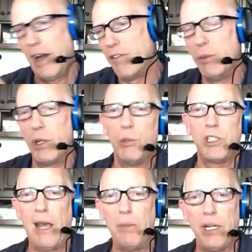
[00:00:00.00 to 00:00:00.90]
everybody
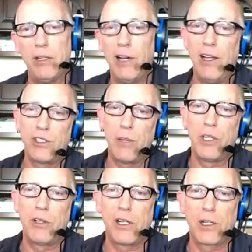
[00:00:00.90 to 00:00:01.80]
was happy. Well, it's
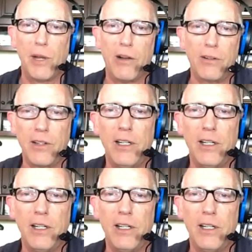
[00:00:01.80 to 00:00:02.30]
something to talk about.